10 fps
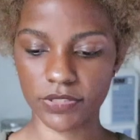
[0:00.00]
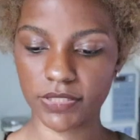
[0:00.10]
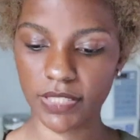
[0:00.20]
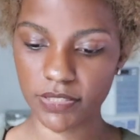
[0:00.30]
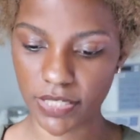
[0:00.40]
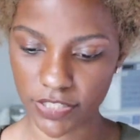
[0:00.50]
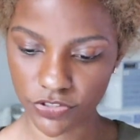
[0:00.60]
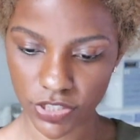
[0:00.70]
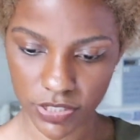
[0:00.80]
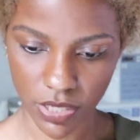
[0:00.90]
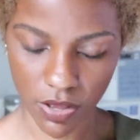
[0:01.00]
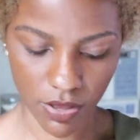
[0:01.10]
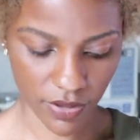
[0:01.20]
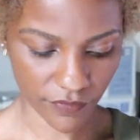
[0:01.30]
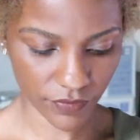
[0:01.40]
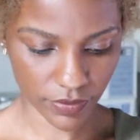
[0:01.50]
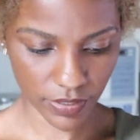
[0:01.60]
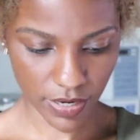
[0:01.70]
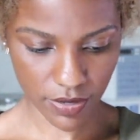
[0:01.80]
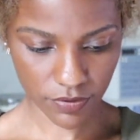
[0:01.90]
about 6 inches off
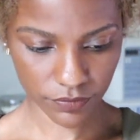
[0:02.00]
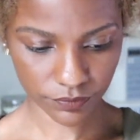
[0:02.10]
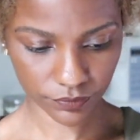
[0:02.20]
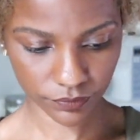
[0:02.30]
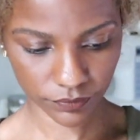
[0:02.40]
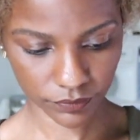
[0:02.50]
now.